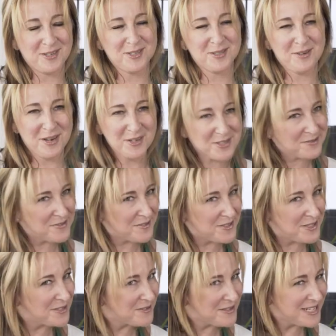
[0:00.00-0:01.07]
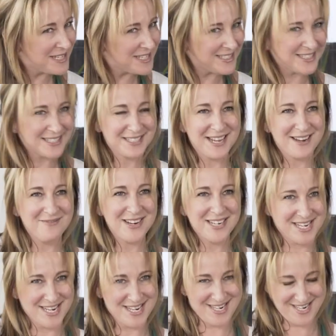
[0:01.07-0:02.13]
on to 150 degrees, is now
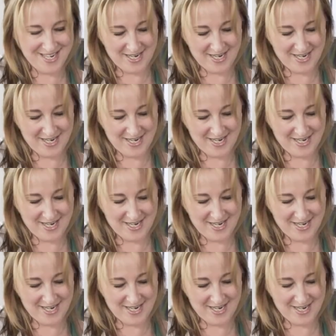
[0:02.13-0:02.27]
ready.